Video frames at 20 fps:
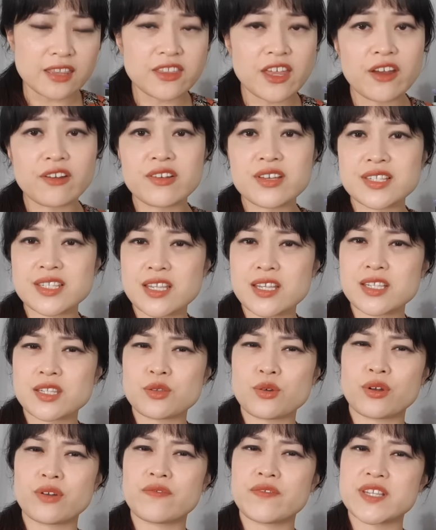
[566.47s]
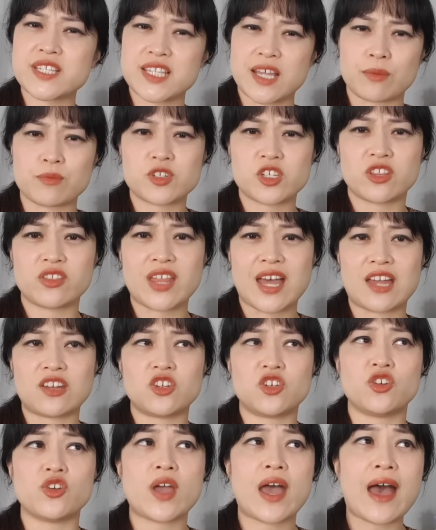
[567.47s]
there is this sort of assumption that
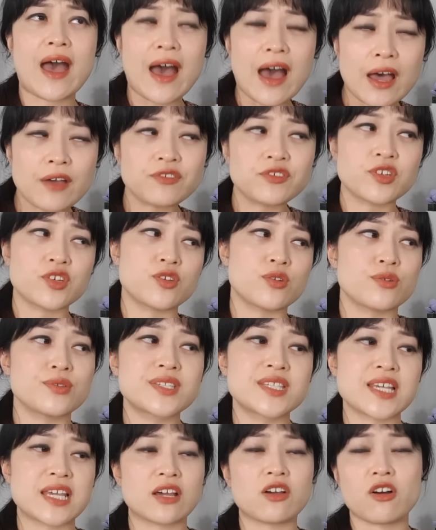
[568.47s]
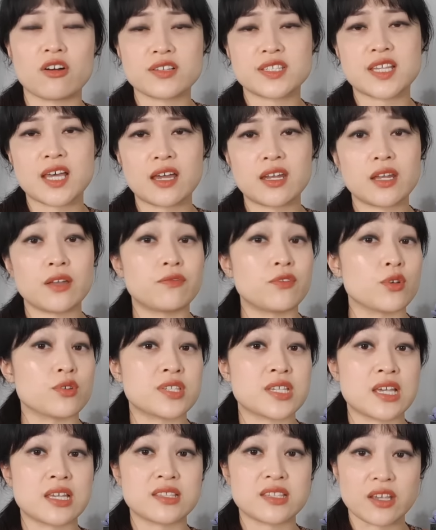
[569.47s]
you have to use zinc oxide if your
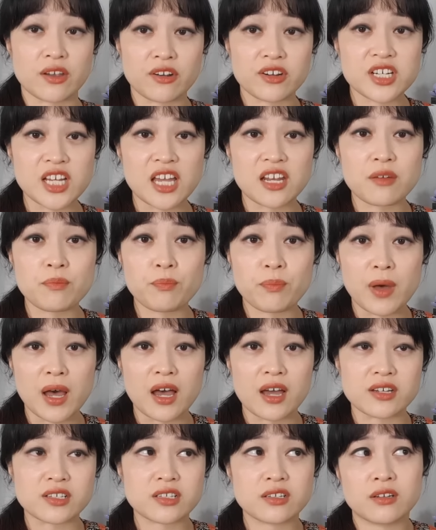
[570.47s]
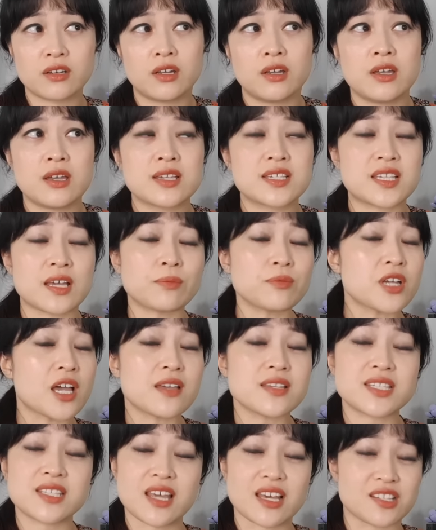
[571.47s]
skin's irritated, but
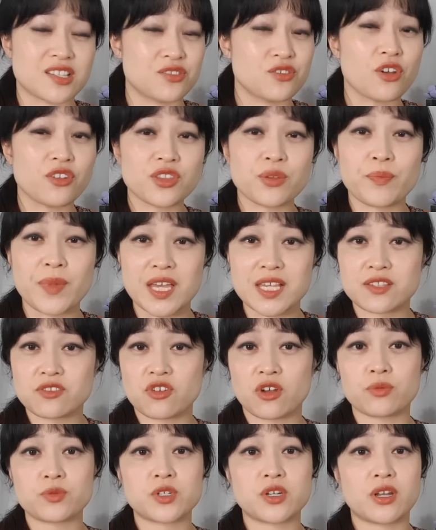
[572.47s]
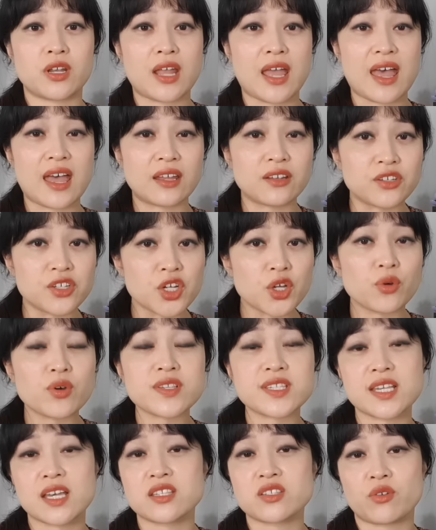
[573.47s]
sometimes that's not the best option, and newer
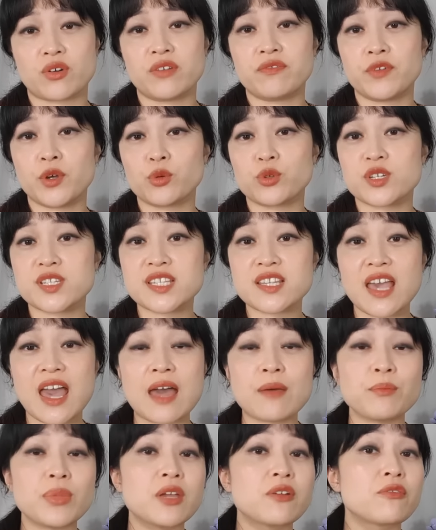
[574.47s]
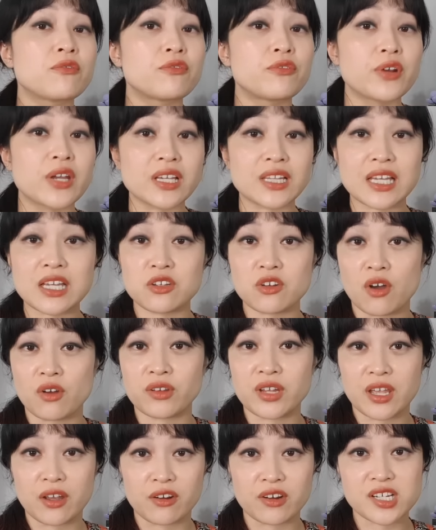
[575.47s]
sunscreen filters can be really
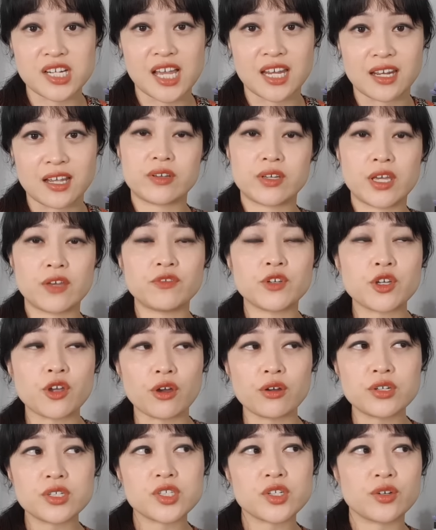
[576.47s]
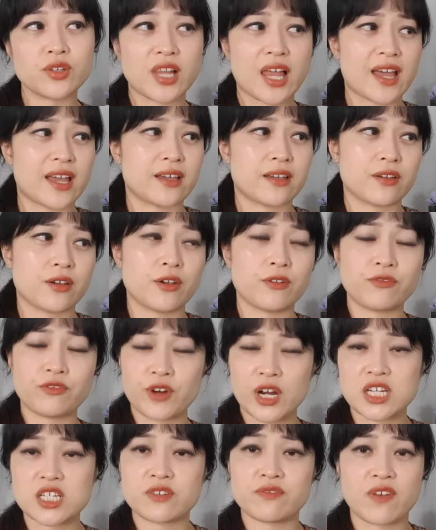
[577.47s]
non-irritating. If you go into like a
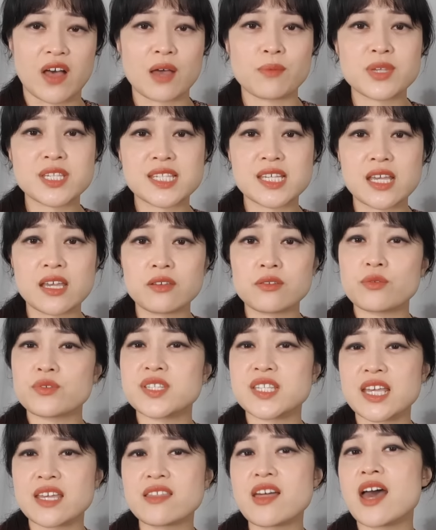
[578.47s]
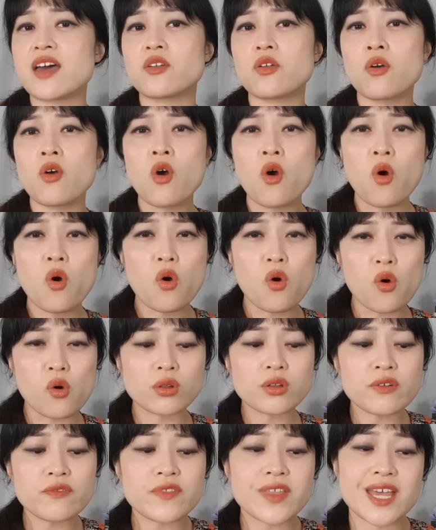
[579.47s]
French pharmacy, you'll see that
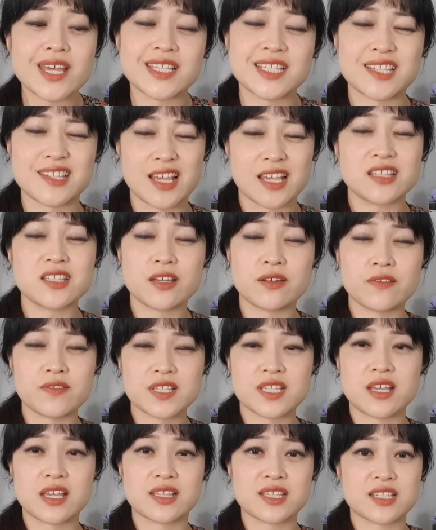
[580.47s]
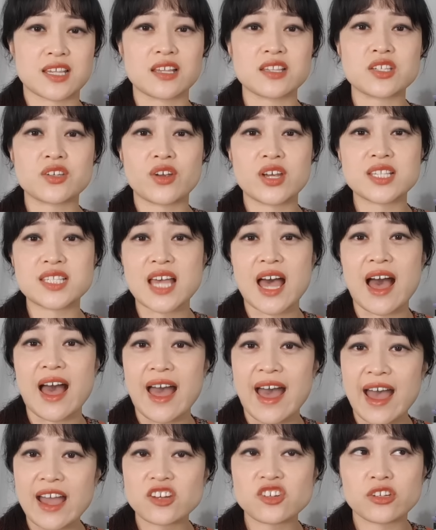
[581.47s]
all of their sensitive skin sunscreens are
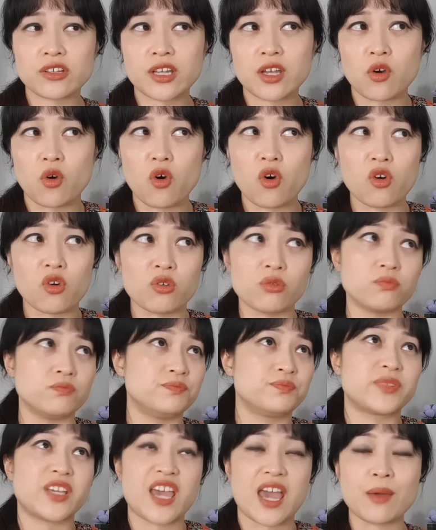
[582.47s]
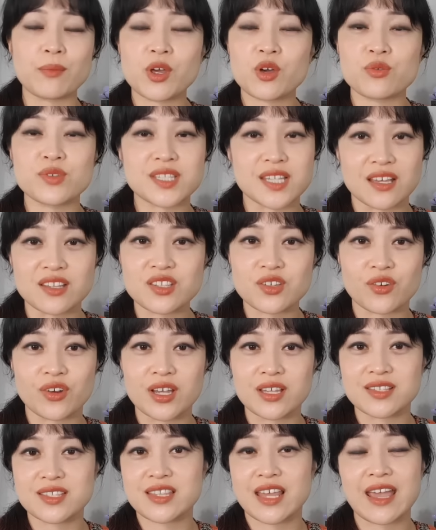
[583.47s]
actually all chemical
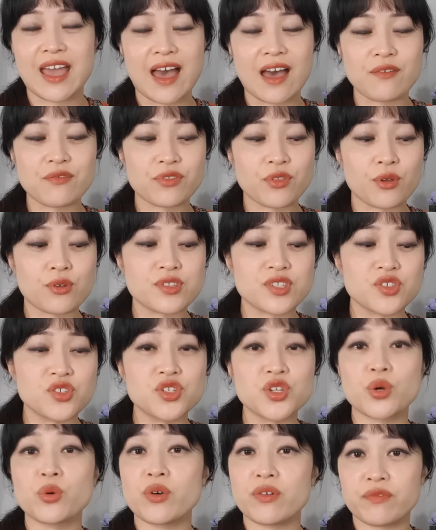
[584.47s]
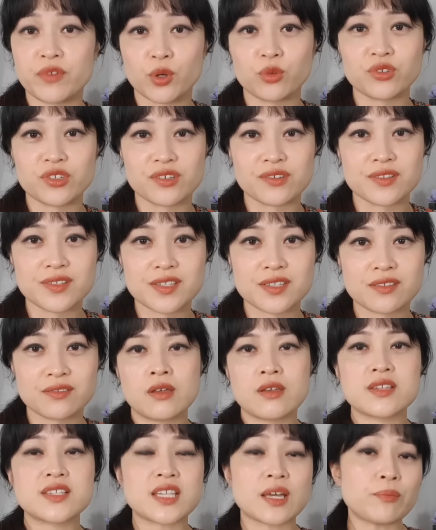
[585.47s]
sunscreens. They have those newer filters.
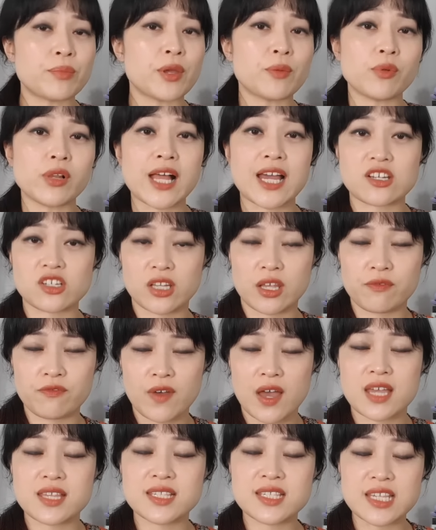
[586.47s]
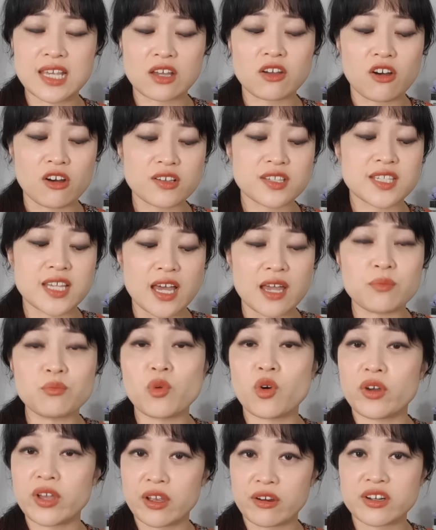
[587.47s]
Some people actually find zinc oxide
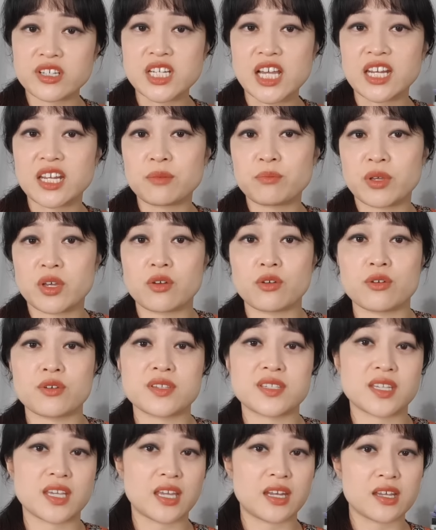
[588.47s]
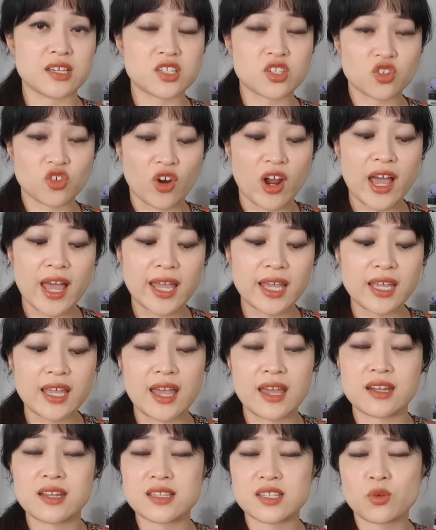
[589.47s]
more irritating because it is drying,
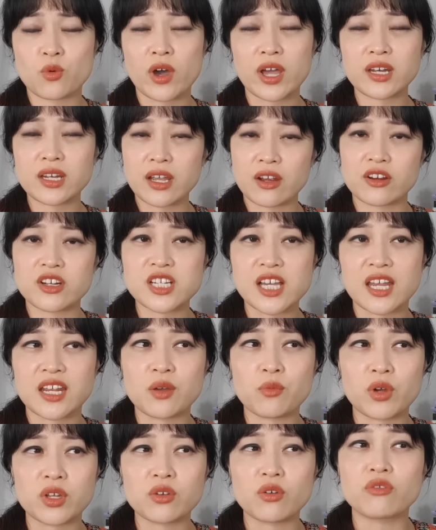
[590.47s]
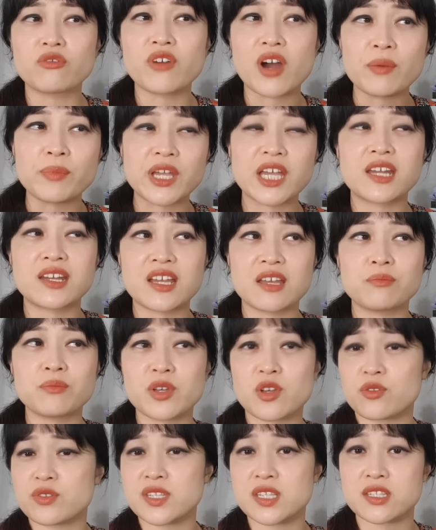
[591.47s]
and it's quite irritating when you're rubbing it in
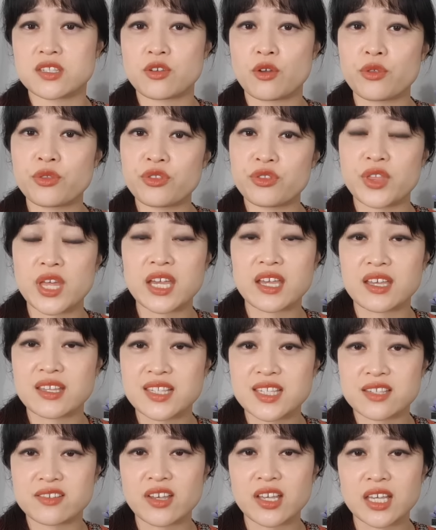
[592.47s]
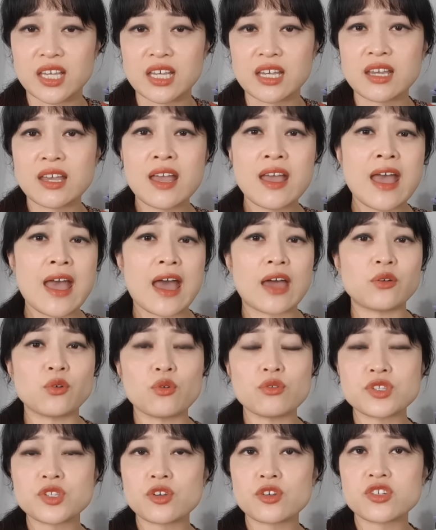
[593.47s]
because it's so thick and sticky, and
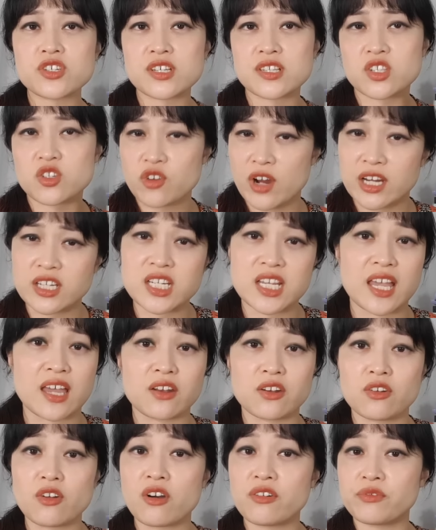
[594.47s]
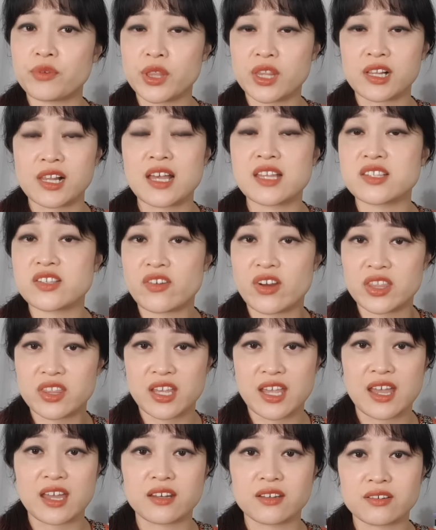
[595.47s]
also just trying to get it off with cleanser at
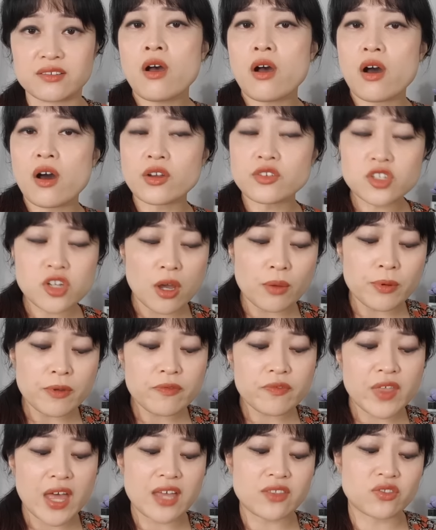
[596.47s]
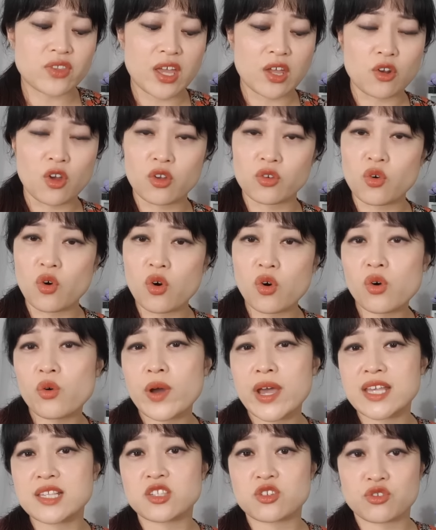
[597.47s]
the end. On top of that, they're not
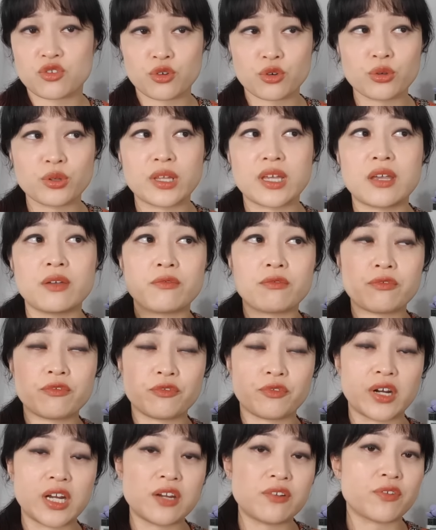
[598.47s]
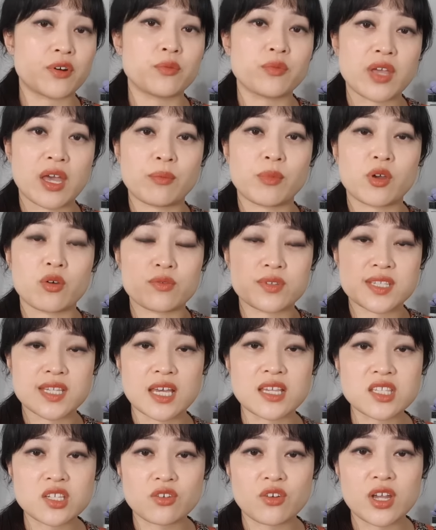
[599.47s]
always truly free from chemical
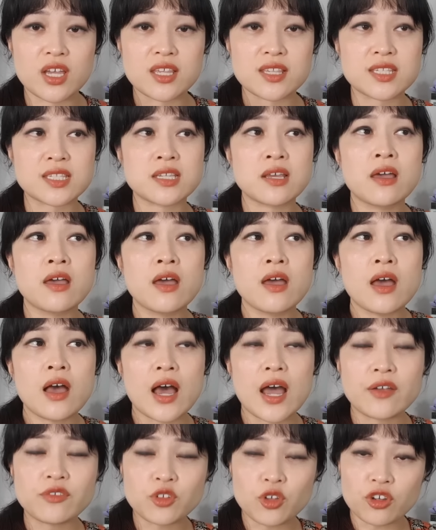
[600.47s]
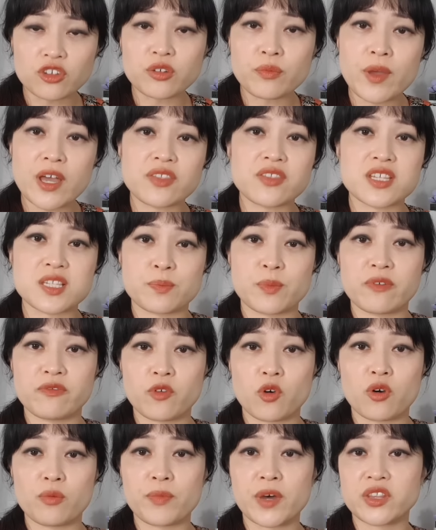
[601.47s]
sunscreens. I've talked about this
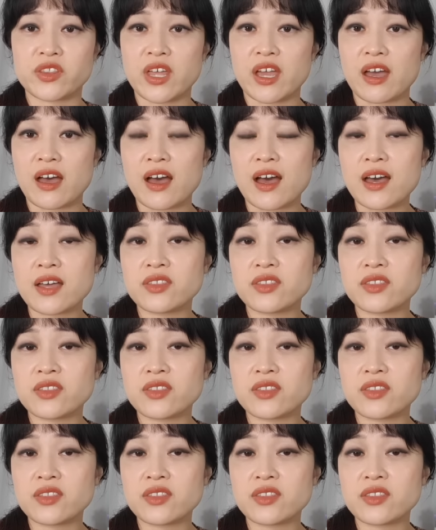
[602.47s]
before, but there are